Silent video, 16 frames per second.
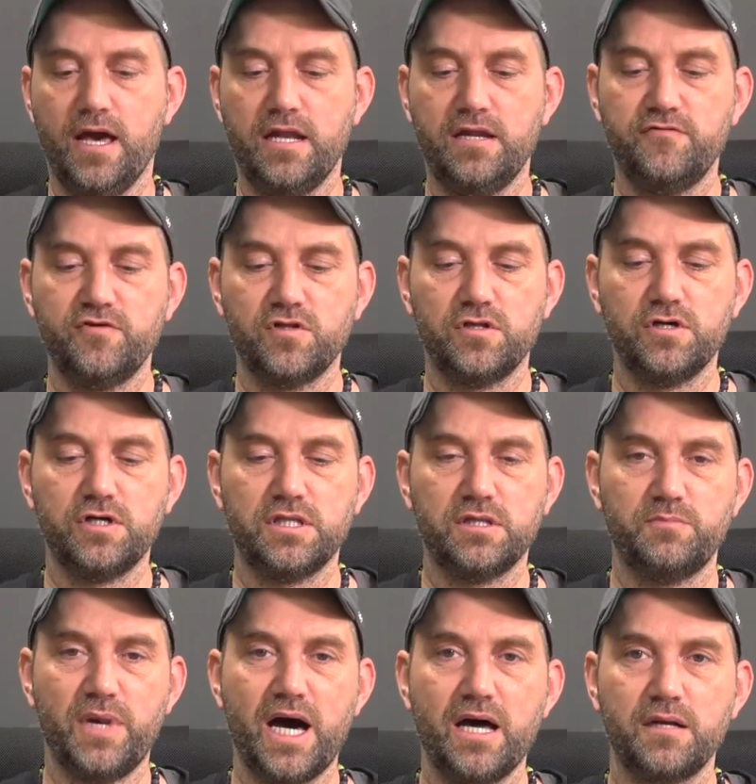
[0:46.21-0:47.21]
And if you look at
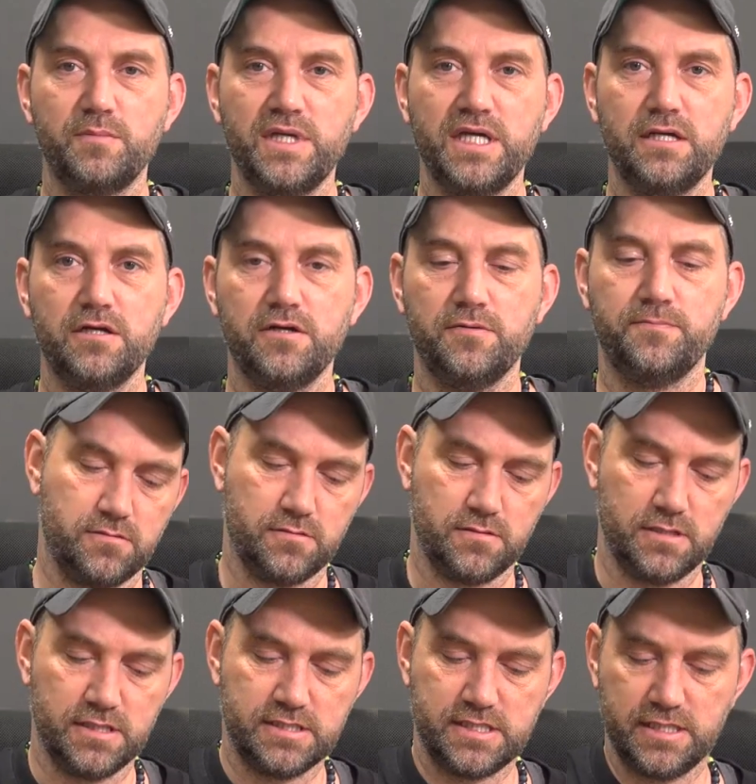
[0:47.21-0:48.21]
the bottom here,
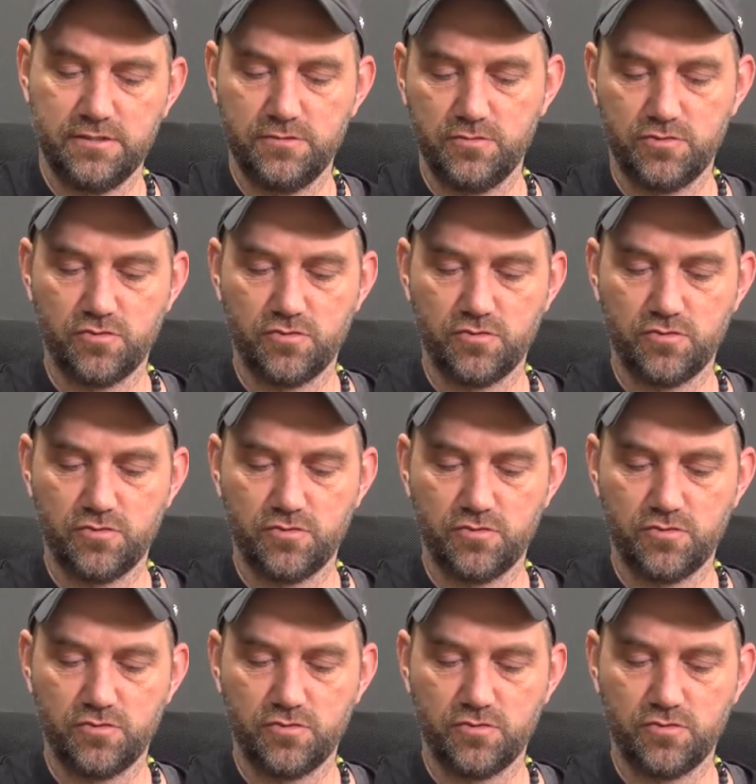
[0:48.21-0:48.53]
let's say you